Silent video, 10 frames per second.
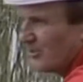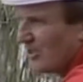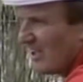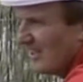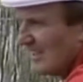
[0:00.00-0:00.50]
I
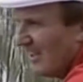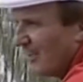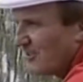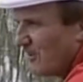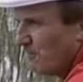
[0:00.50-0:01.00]
sort
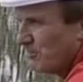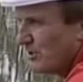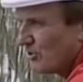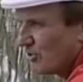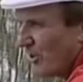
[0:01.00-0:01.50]
of
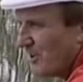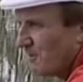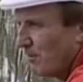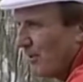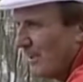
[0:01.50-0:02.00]
just
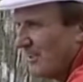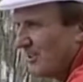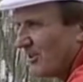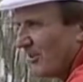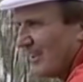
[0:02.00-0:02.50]
tried to pull
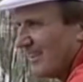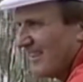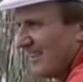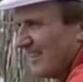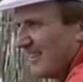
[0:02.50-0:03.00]
into it
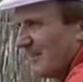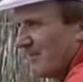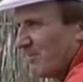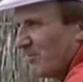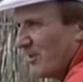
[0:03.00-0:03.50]

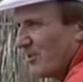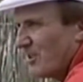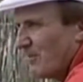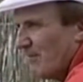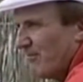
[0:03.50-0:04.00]

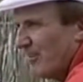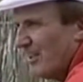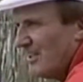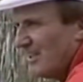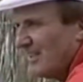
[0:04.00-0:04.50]
because they've been
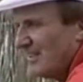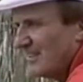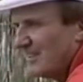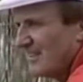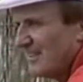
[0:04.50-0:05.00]
feeding.
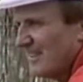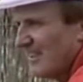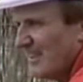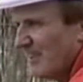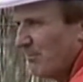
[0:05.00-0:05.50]

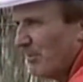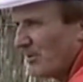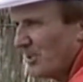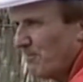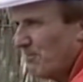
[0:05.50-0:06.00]

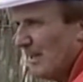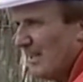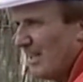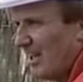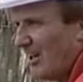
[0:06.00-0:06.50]
But I see a
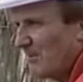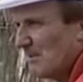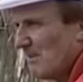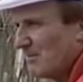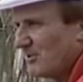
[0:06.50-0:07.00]
big
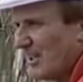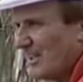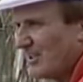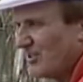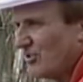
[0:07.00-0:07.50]
carp come up and
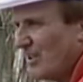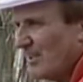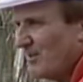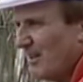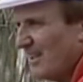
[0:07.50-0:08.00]
take it
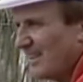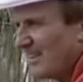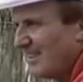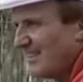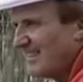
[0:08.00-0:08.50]
straight
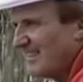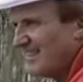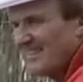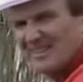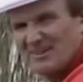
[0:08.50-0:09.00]
away.
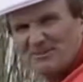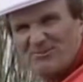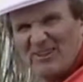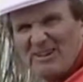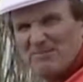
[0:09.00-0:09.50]

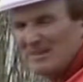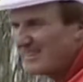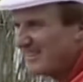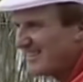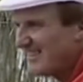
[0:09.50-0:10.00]
It's
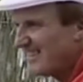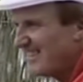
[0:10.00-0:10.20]
fabulous.